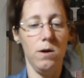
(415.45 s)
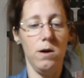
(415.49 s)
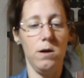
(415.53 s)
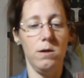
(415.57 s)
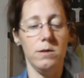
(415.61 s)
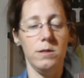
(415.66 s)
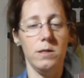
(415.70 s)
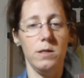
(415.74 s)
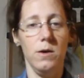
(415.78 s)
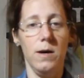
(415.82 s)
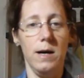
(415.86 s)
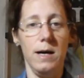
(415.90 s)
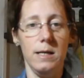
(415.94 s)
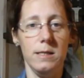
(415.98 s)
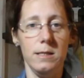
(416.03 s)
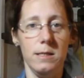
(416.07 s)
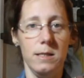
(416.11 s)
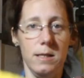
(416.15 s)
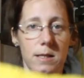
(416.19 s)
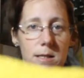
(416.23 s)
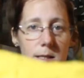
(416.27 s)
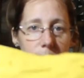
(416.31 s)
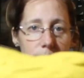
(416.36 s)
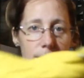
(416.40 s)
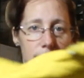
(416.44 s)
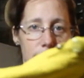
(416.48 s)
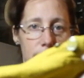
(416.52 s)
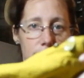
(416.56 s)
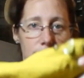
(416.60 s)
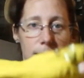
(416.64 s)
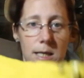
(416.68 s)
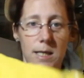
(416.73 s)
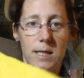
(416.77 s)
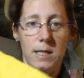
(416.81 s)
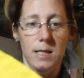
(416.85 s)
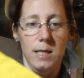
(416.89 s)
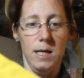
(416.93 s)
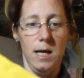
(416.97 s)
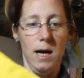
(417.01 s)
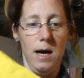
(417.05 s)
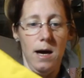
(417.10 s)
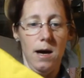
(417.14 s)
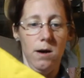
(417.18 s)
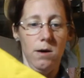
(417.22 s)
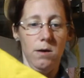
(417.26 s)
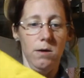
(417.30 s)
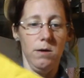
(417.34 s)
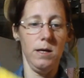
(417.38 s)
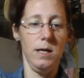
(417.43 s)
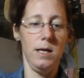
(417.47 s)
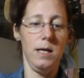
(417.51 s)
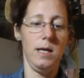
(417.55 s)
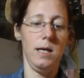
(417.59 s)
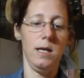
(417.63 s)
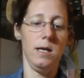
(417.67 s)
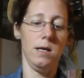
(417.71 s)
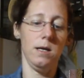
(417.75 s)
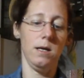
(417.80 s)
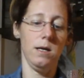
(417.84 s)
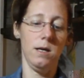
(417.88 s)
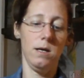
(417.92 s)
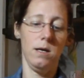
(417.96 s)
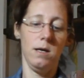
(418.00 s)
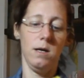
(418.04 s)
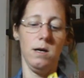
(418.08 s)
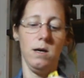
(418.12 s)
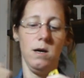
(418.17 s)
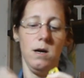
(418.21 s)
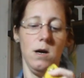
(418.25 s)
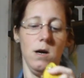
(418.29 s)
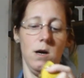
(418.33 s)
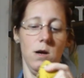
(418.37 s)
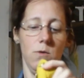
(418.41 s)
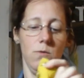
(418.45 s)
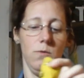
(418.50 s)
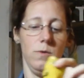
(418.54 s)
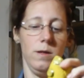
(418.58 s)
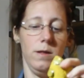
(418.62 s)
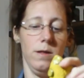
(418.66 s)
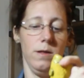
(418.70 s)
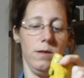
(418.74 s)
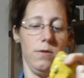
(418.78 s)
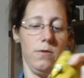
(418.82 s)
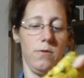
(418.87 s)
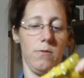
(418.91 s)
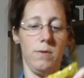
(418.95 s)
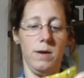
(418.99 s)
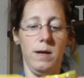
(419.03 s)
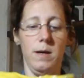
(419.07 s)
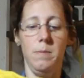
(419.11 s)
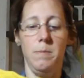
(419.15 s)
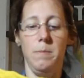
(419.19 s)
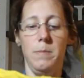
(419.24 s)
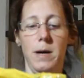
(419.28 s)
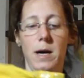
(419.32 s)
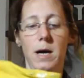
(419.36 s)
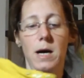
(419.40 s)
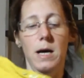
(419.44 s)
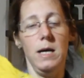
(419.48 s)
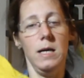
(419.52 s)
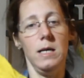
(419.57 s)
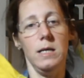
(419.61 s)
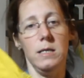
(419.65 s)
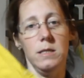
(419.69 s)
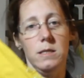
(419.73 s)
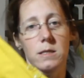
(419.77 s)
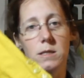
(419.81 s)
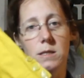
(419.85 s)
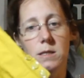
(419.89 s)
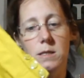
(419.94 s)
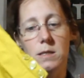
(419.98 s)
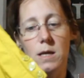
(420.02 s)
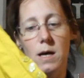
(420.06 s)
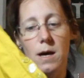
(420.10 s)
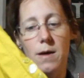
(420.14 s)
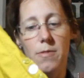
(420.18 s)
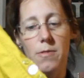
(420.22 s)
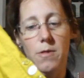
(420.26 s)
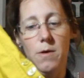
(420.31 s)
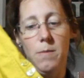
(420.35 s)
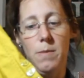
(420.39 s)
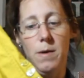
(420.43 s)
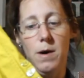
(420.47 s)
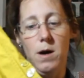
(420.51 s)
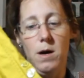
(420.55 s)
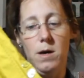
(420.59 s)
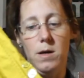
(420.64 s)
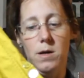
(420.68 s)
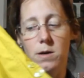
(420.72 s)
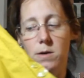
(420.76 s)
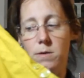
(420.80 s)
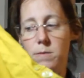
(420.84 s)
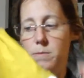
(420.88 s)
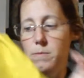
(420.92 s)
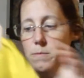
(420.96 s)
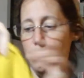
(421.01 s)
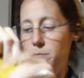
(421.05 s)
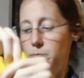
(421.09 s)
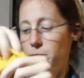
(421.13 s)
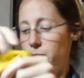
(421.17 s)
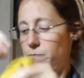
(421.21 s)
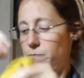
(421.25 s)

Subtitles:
It also has this detail here with the 3 buttons at the bottom.